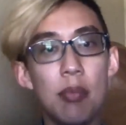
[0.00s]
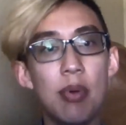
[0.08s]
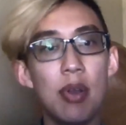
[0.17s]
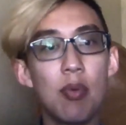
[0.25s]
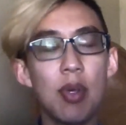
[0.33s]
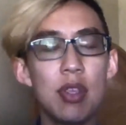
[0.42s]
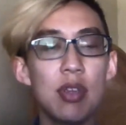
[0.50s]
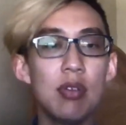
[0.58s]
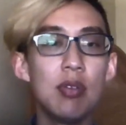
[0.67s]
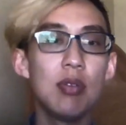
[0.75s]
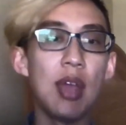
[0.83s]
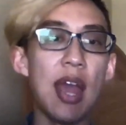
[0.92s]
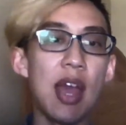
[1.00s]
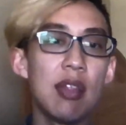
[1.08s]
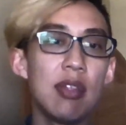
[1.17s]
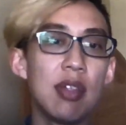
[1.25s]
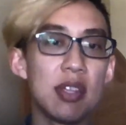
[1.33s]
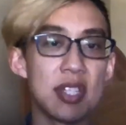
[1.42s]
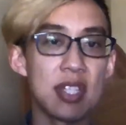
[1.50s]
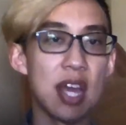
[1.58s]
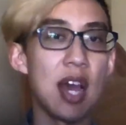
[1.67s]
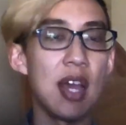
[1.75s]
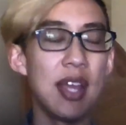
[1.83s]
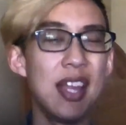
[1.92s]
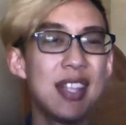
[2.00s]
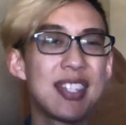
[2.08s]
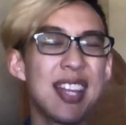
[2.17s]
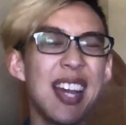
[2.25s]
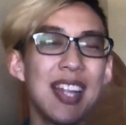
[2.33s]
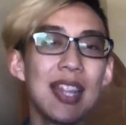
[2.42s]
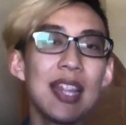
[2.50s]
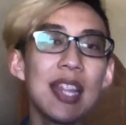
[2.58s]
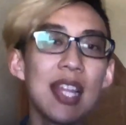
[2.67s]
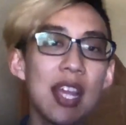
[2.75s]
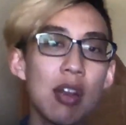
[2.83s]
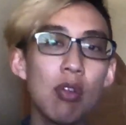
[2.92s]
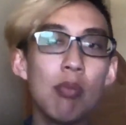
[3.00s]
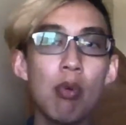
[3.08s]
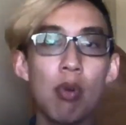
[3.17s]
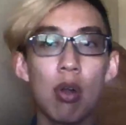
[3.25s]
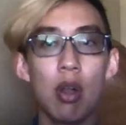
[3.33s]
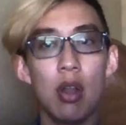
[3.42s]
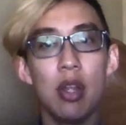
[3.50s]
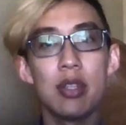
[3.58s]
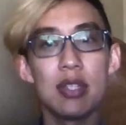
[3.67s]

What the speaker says: But when you add the sa, it's a little more